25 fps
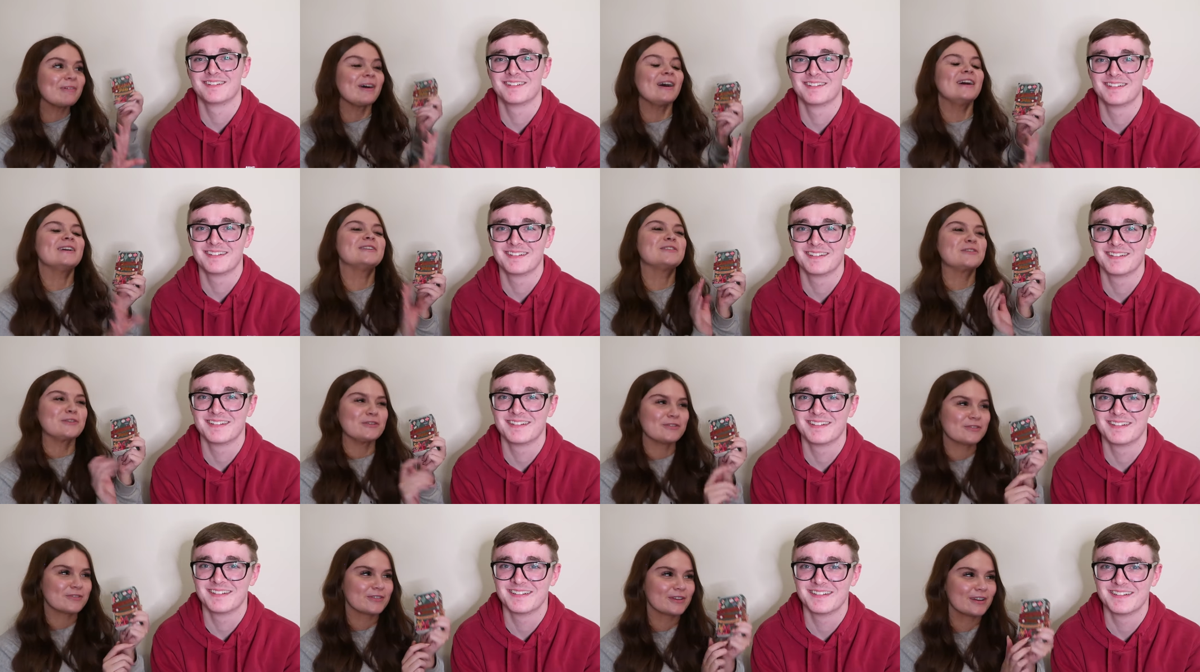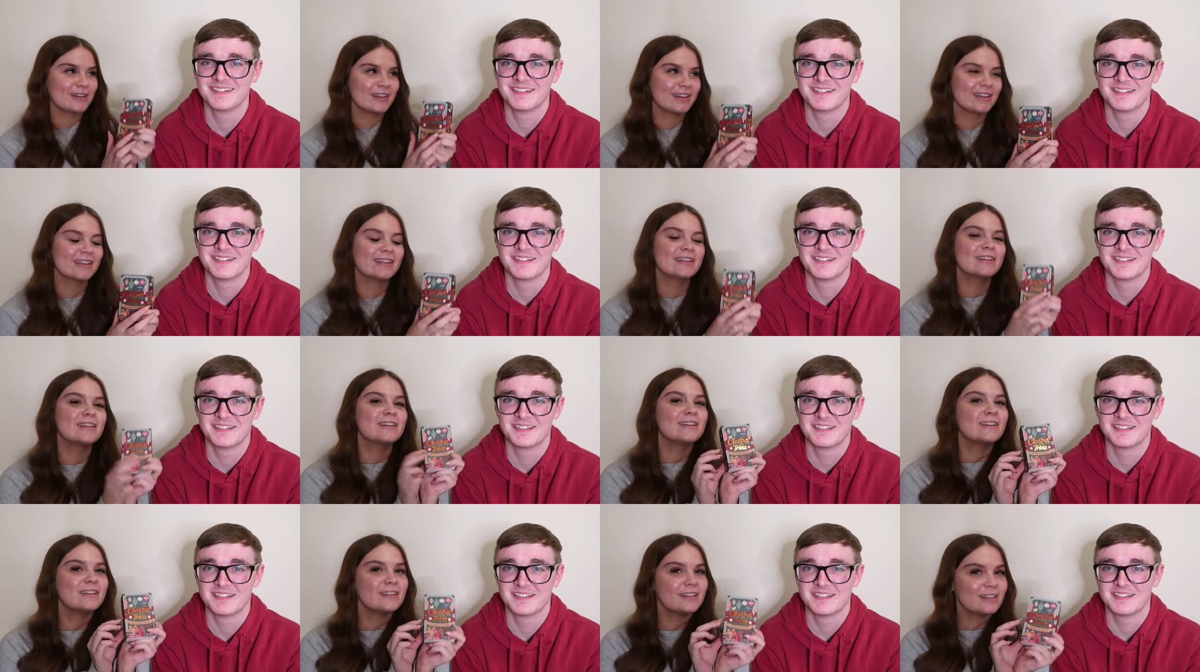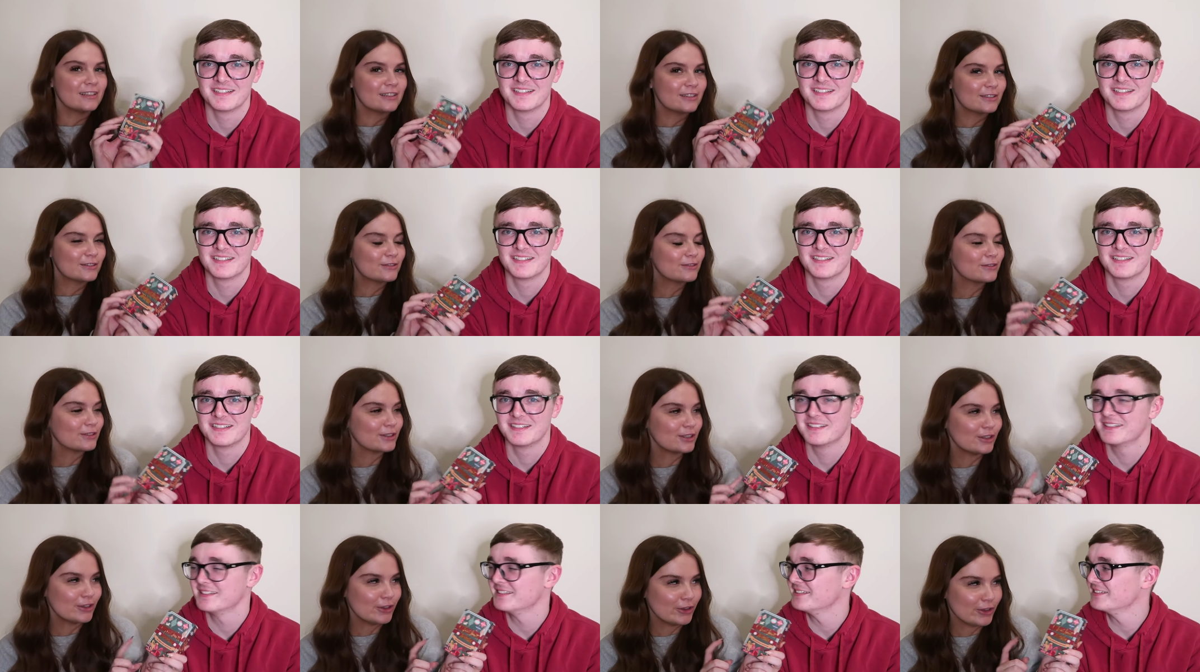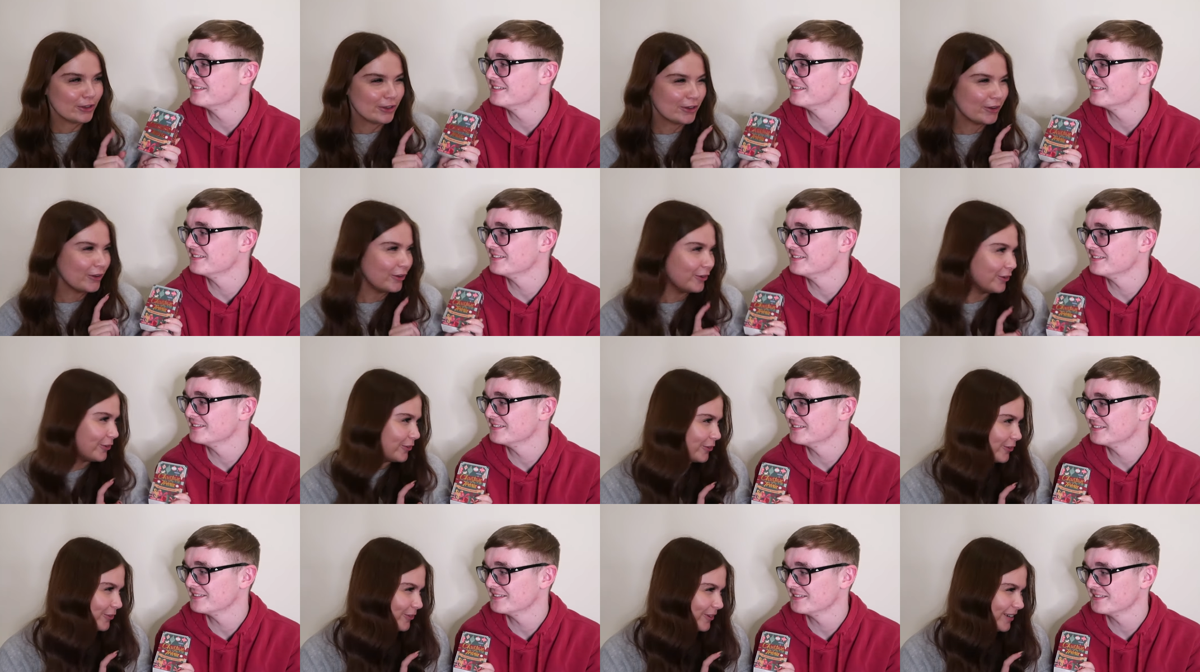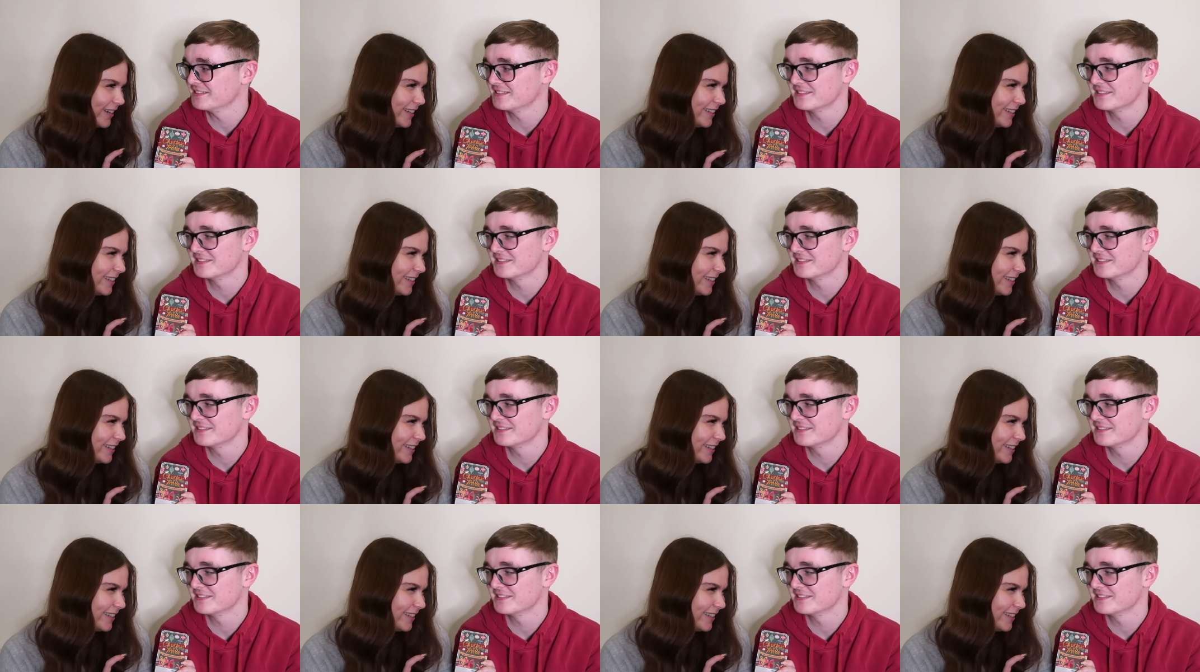Speaker 1: but I do feel like it's for you.